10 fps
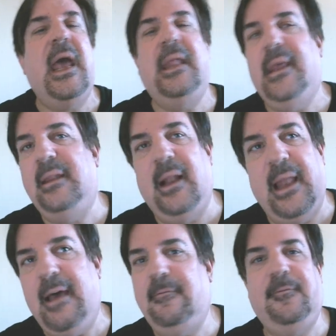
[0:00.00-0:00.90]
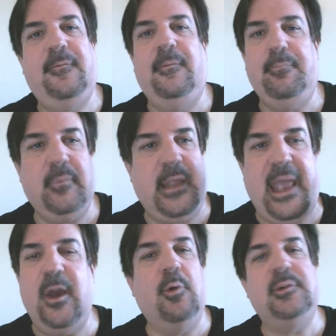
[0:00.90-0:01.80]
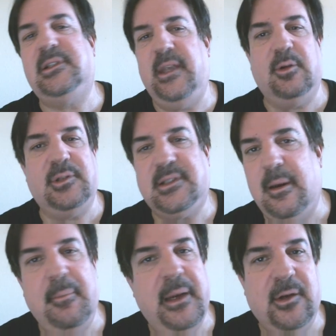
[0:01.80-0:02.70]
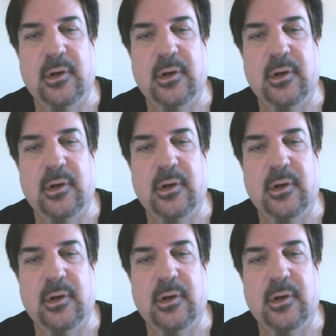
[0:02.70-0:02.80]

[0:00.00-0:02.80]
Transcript: And then they'll have AOC or somebody.